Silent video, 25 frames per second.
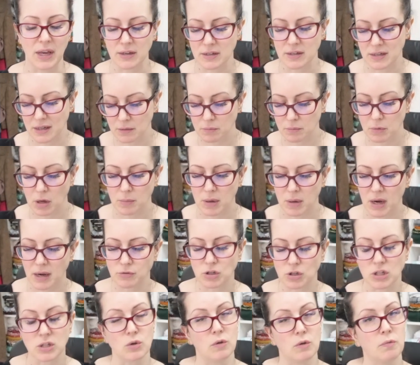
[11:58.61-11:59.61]
because at the moment I'm
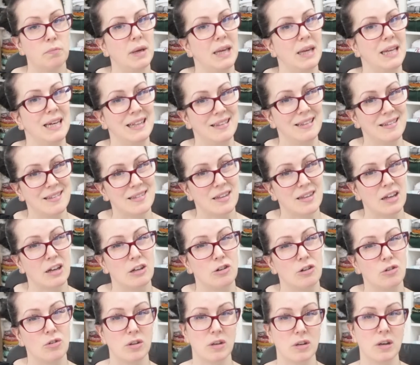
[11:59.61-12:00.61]
just sort of pinning the
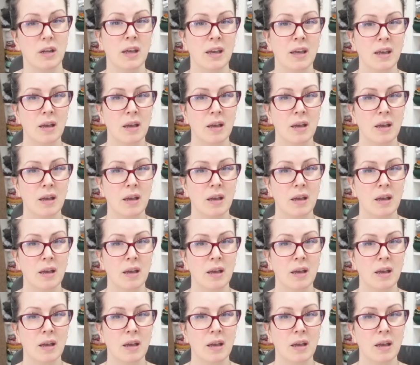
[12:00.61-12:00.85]
side on,